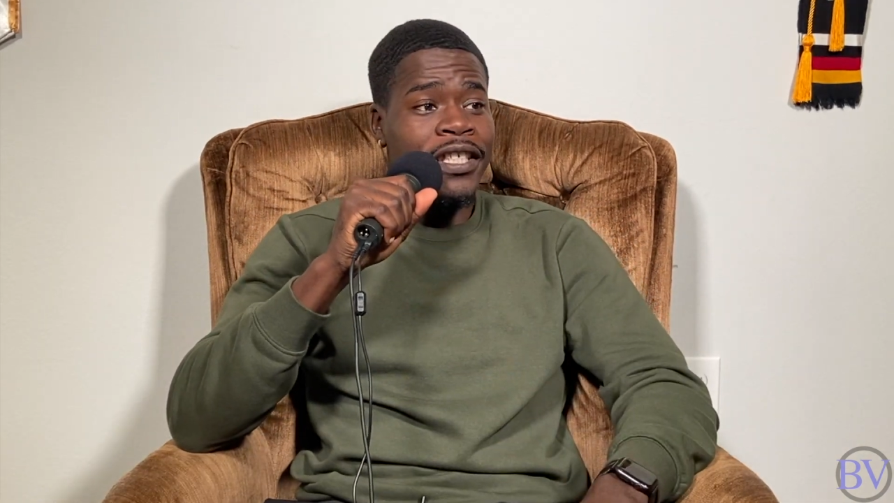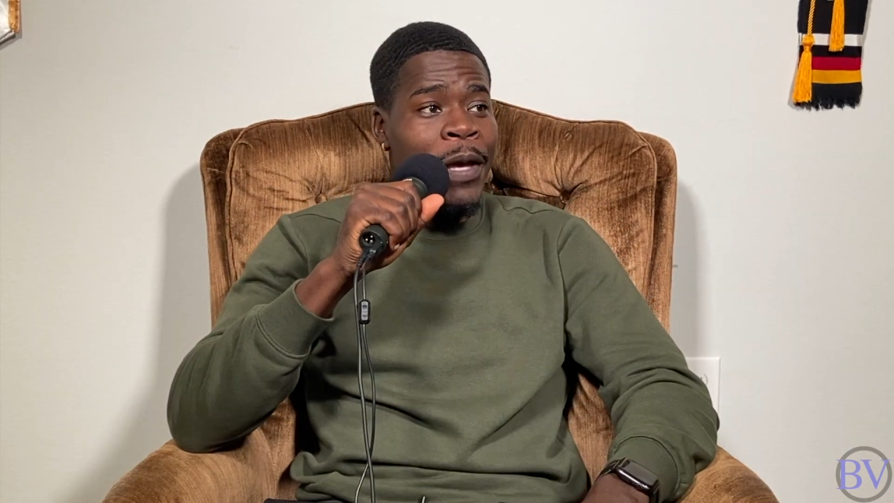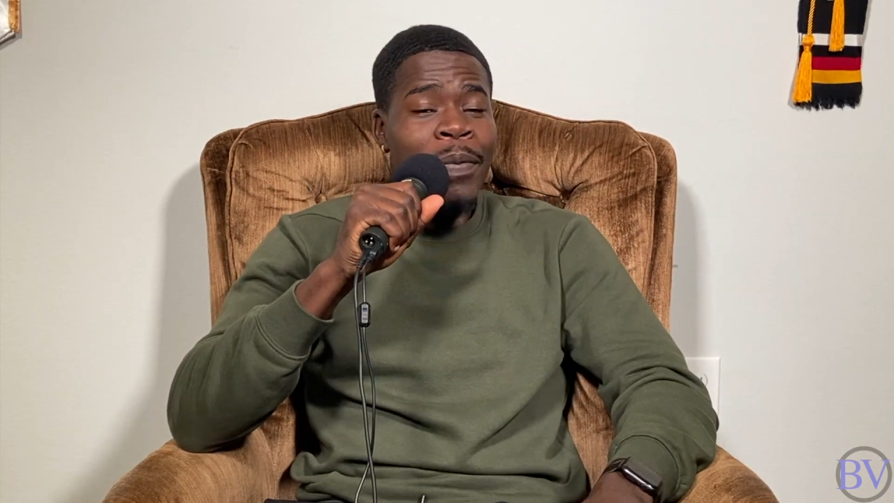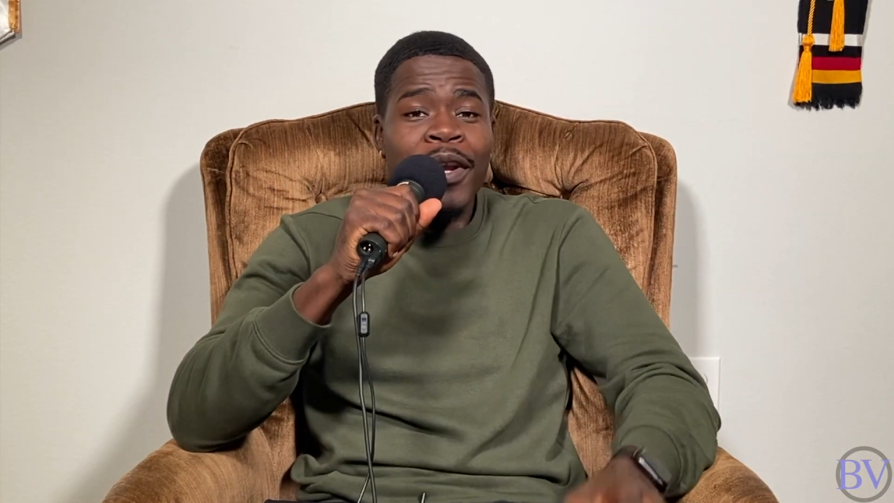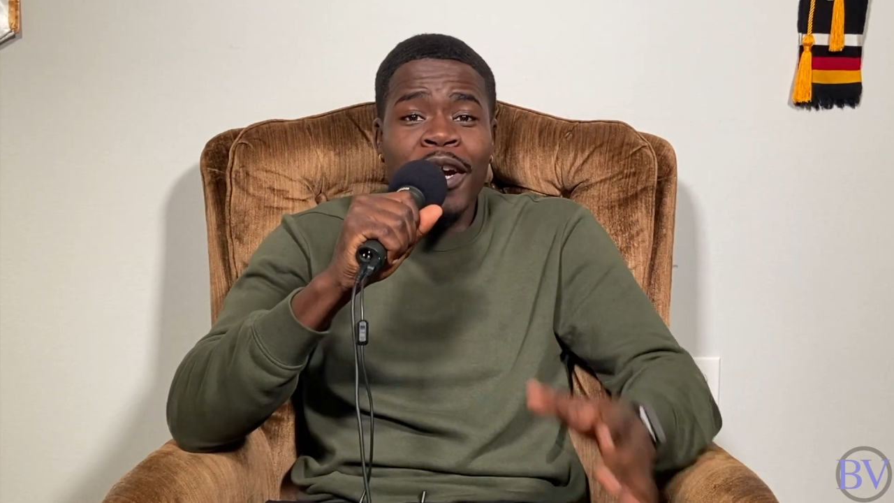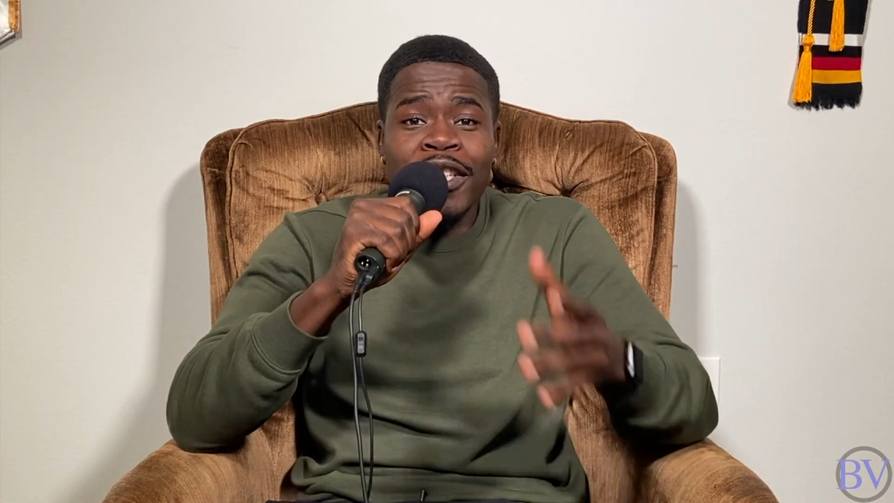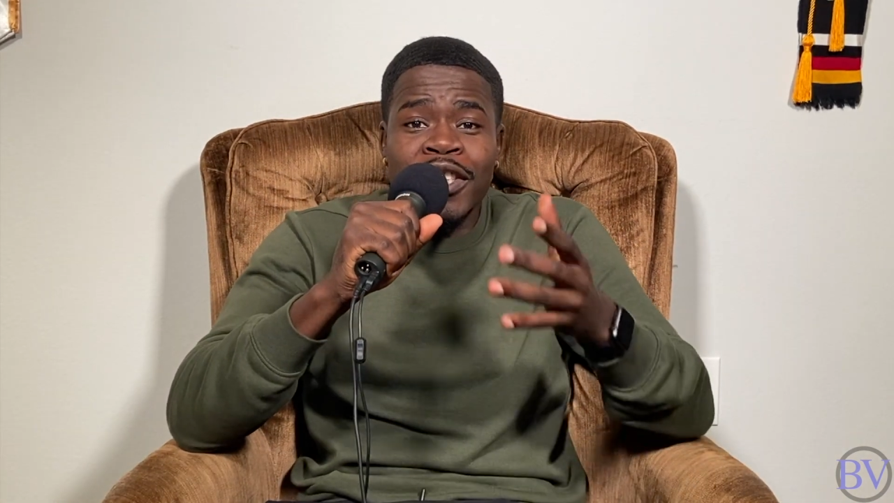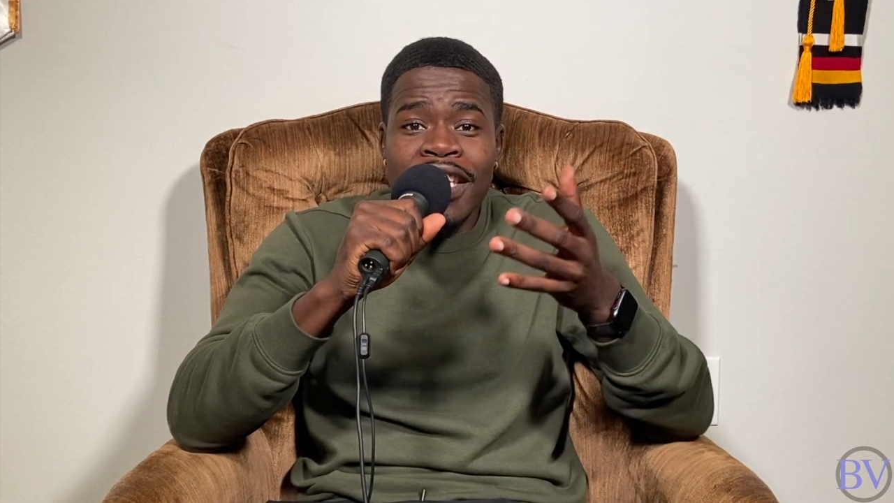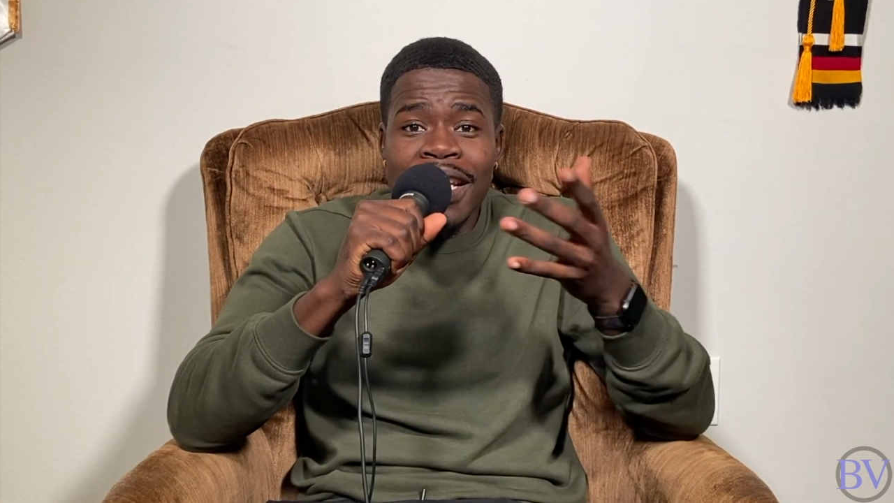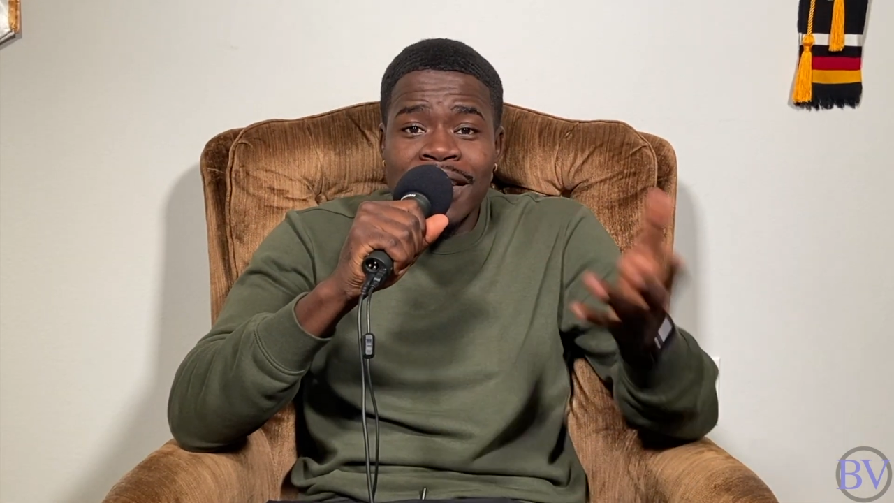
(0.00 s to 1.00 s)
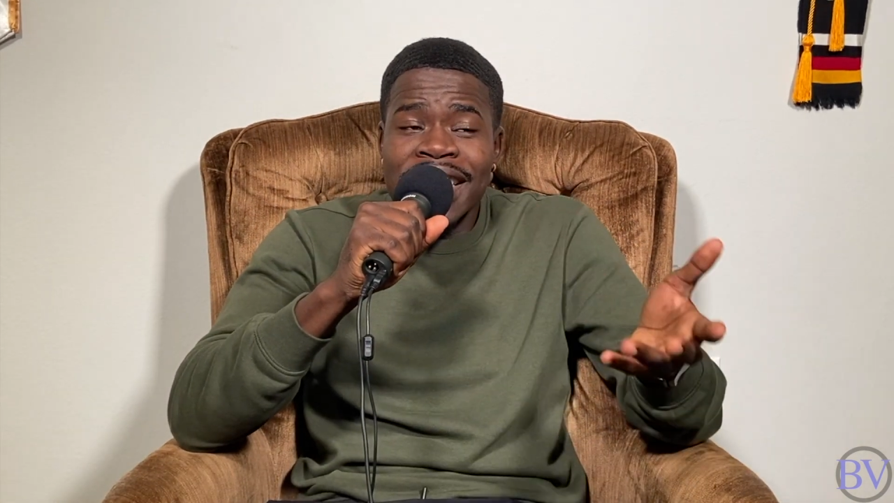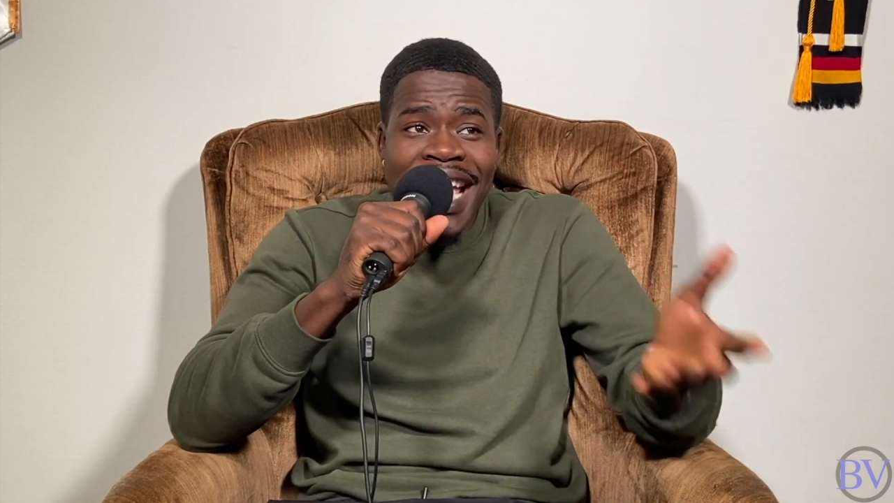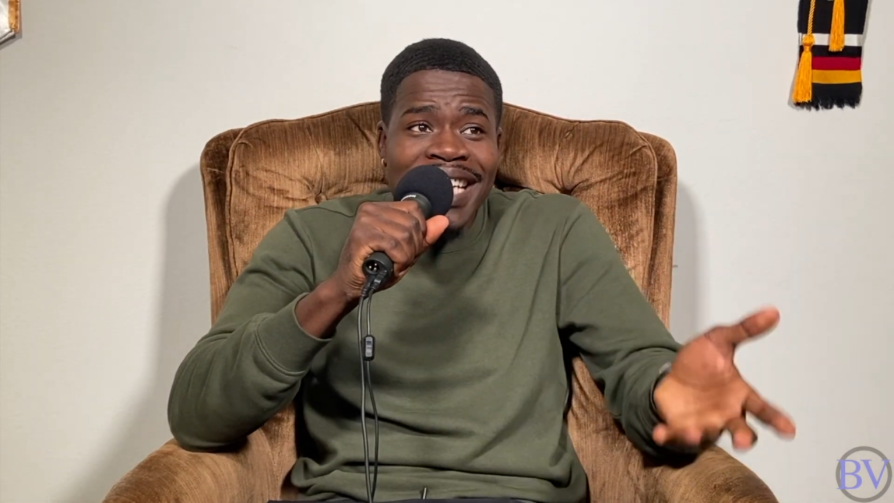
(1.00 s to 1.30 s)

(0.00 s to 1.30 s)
because if she had